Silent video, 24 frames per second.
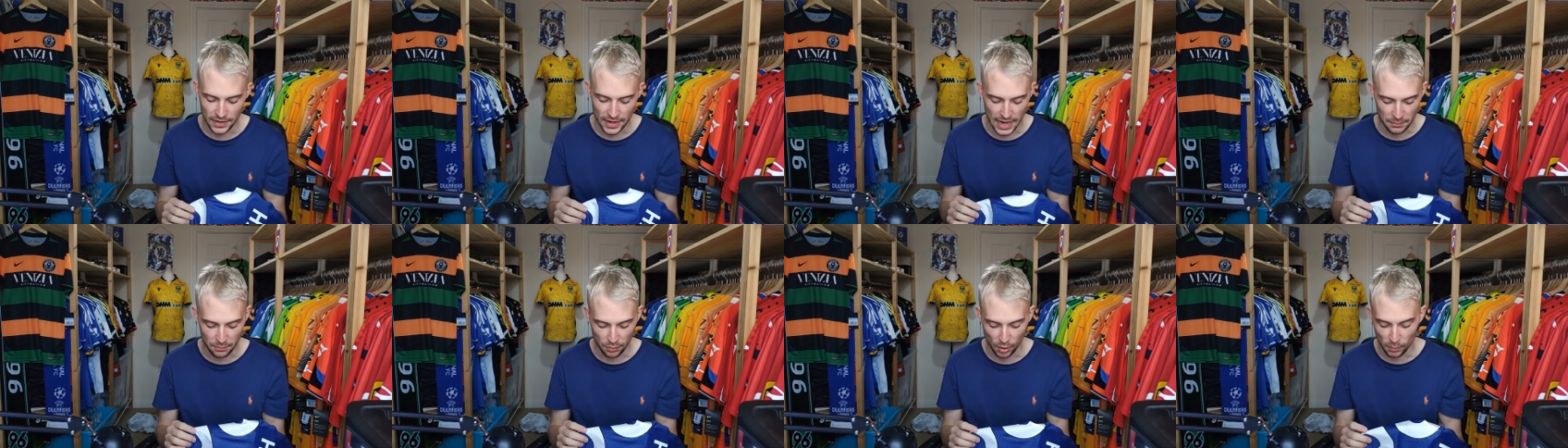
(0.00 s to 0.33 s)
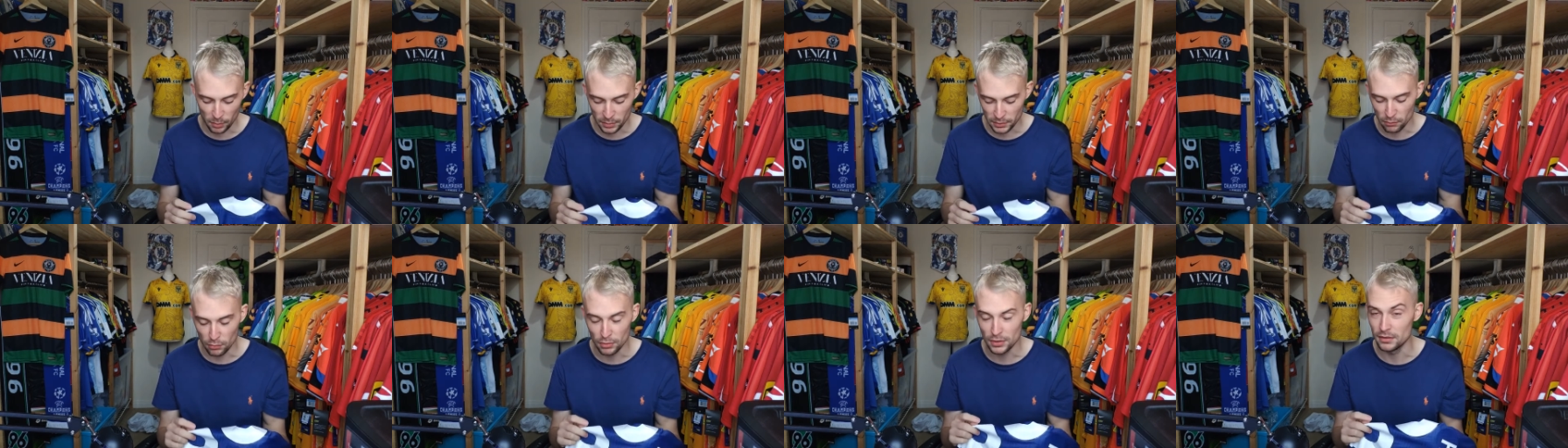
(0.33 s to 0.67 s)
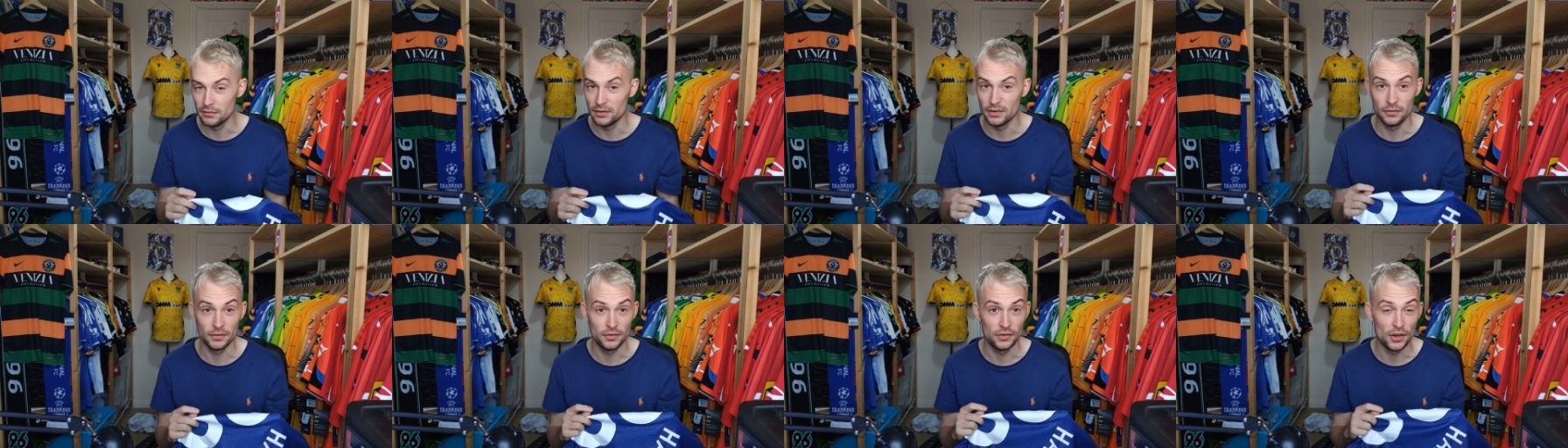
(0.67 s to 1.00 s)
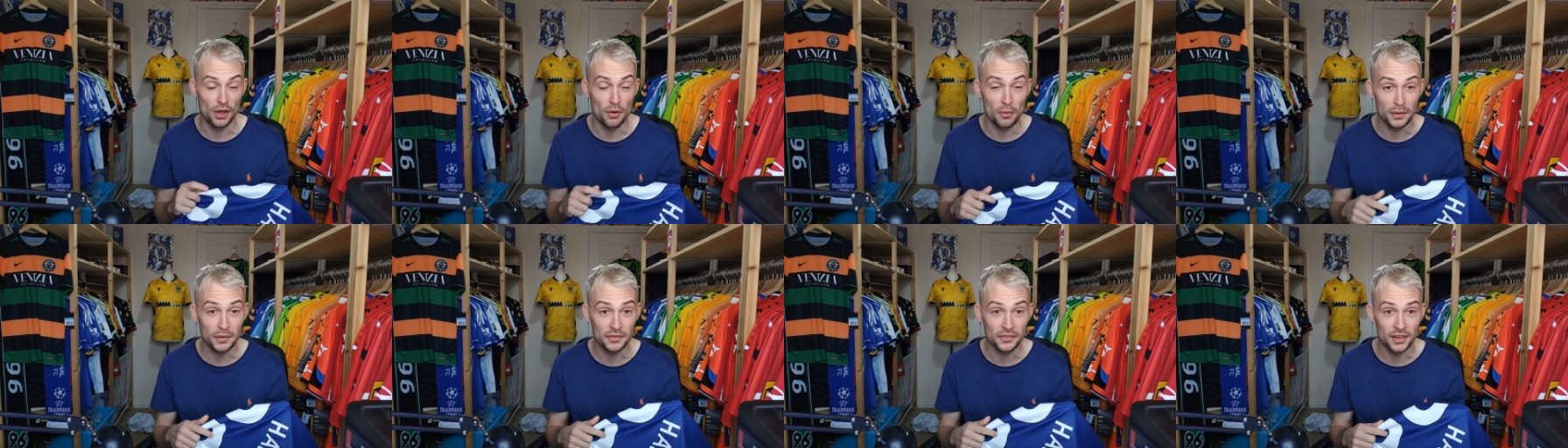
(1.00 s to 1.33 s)
I probably wouldn't have even
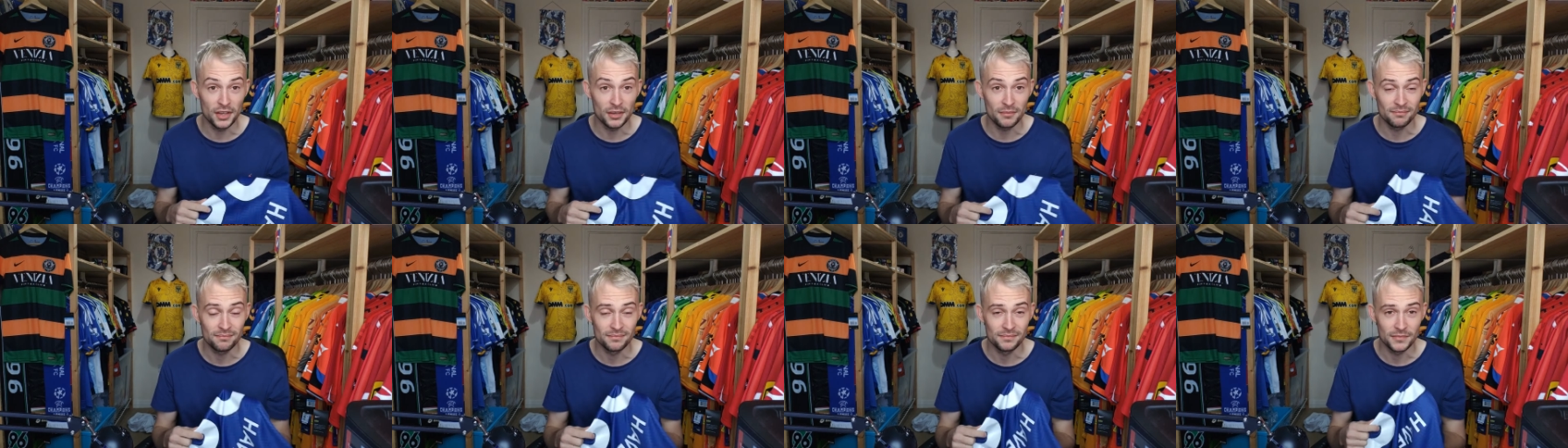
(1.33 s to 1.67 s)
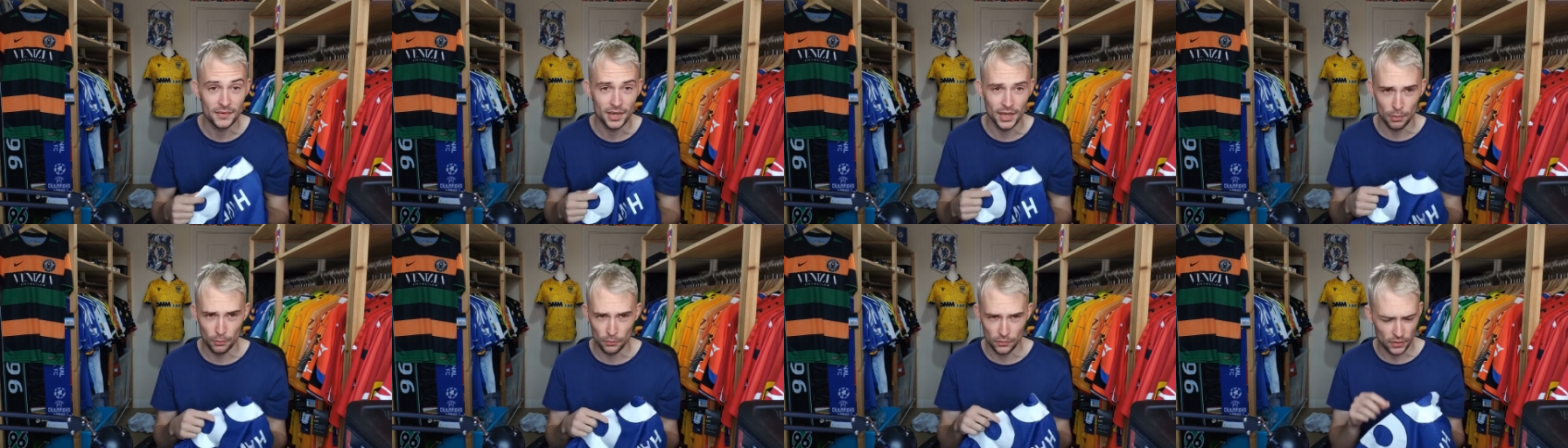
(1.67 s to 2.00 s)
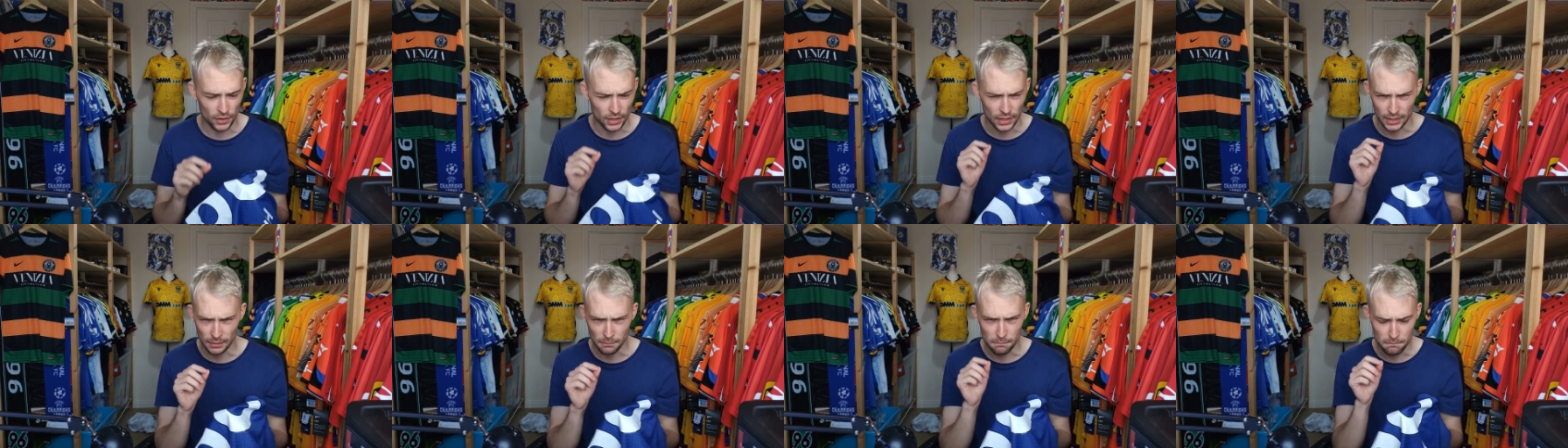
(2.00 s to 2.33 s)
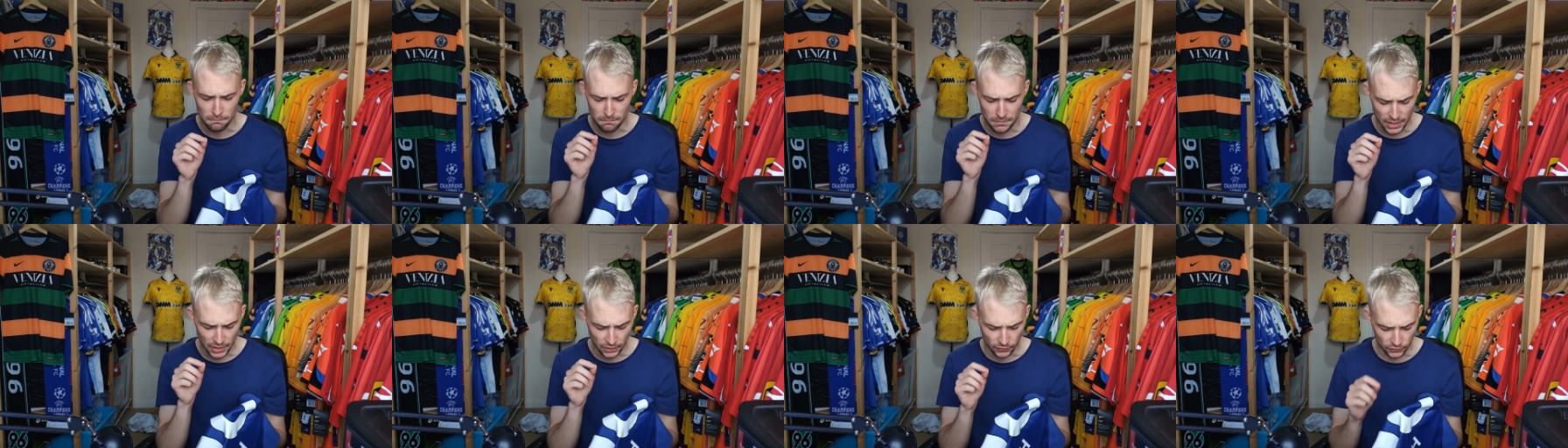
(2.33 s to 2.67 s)
noticed it. It was
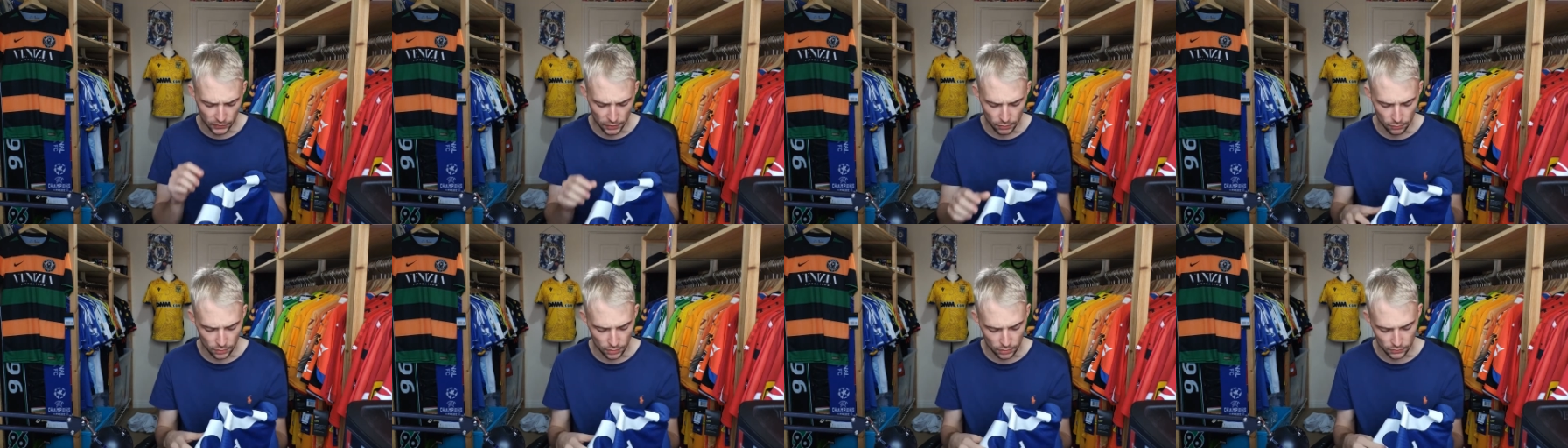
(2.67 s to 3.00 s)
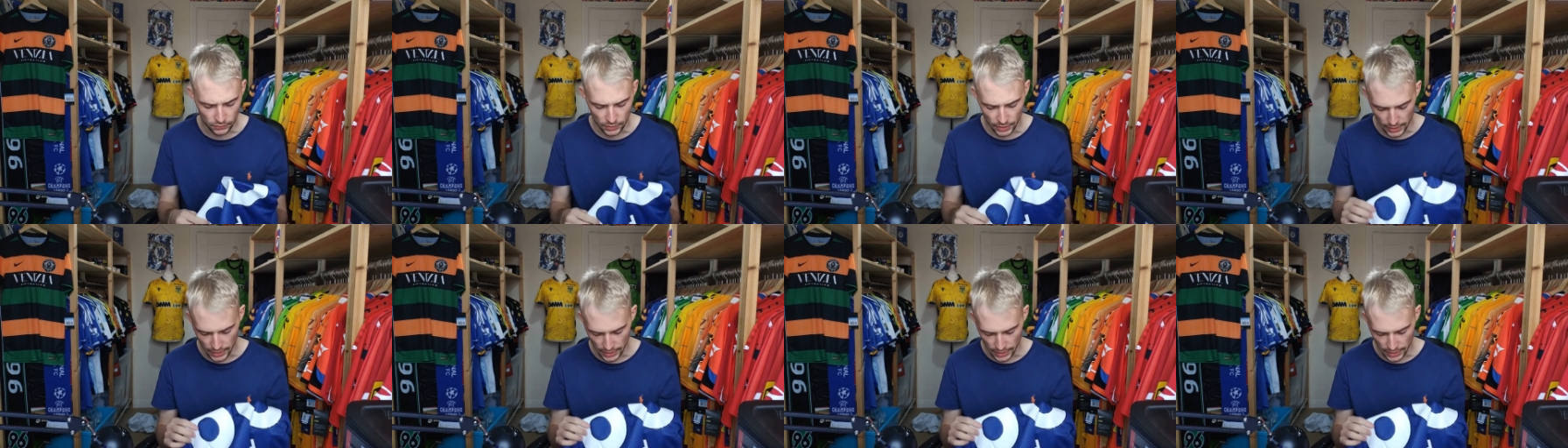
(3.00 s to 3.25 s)
minuscule.